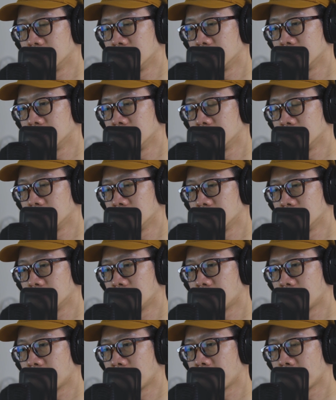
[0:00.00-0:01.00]

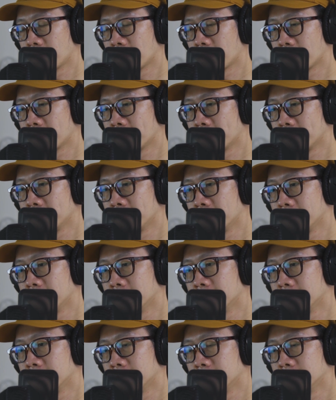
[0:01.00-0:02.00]

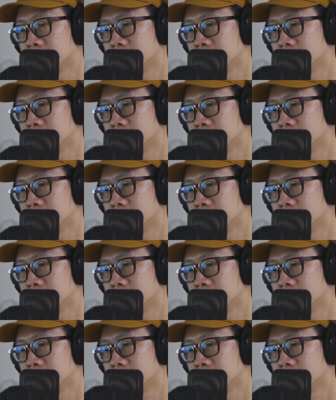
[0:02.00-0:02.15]
(not speaking)